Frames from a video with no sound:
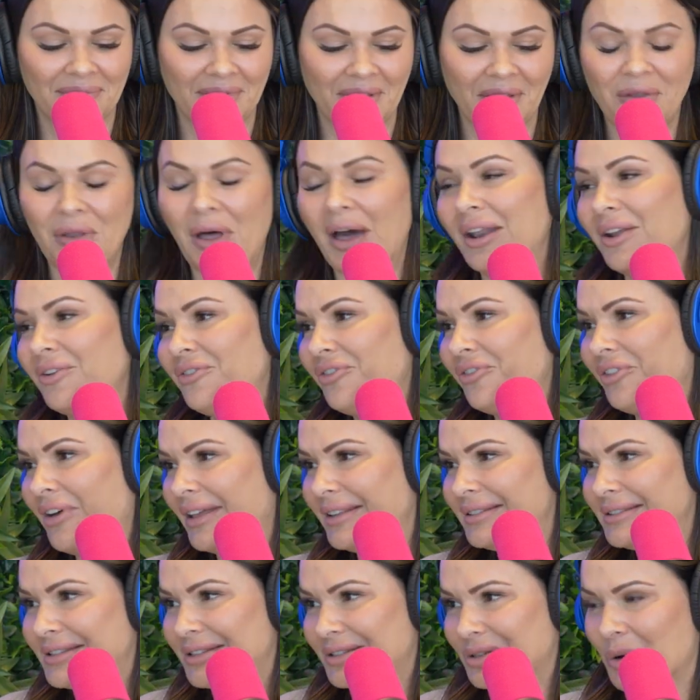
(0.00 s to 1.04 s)
A lot of
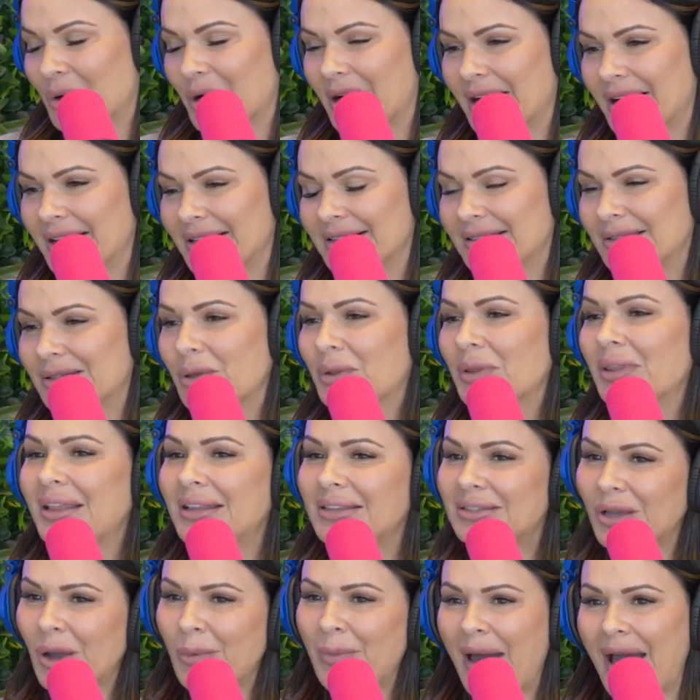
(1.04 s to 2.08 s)
fun stories. So
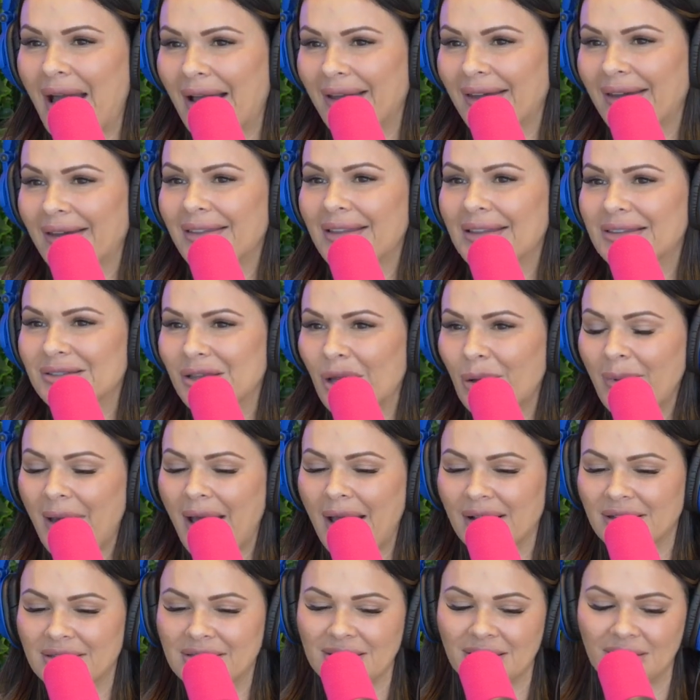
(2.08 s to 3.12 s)
let's go back. Let's go
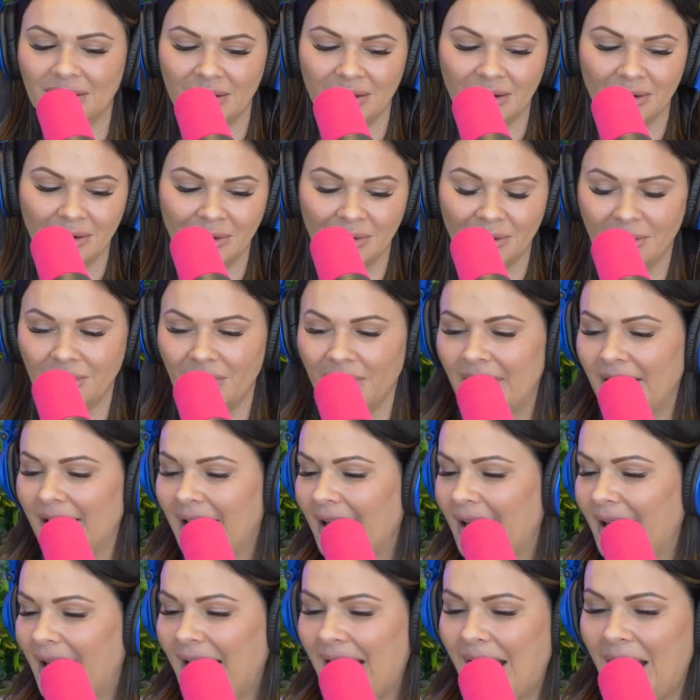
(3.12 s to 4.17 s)
back to
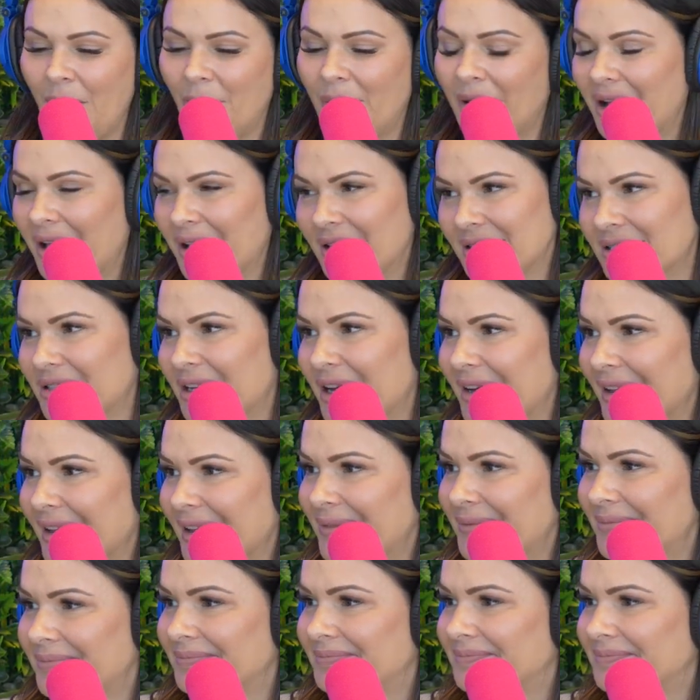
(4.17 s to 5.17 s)
how it all started.